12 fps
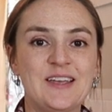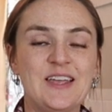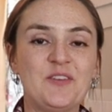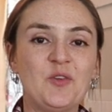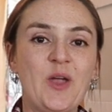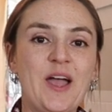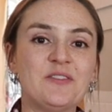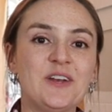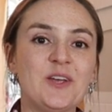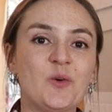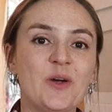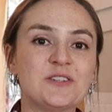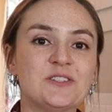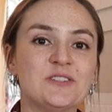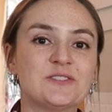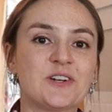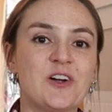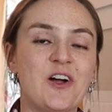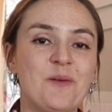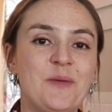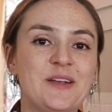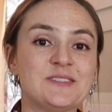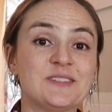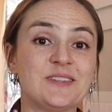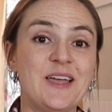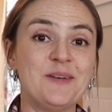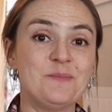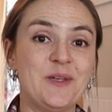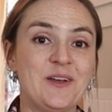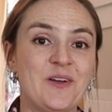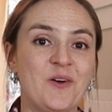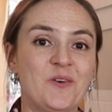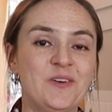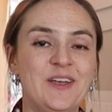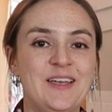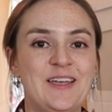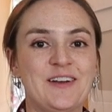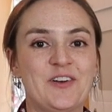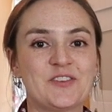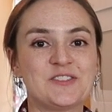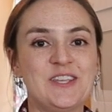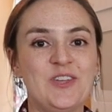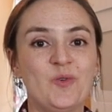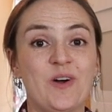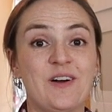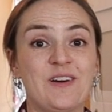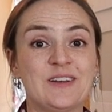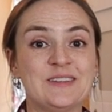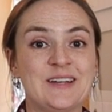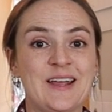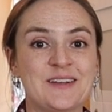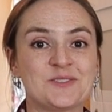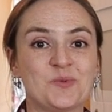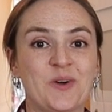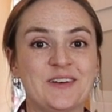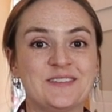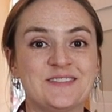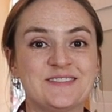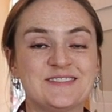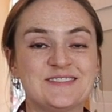If you have any questions or comments, let me know, and I'll see you on the next one.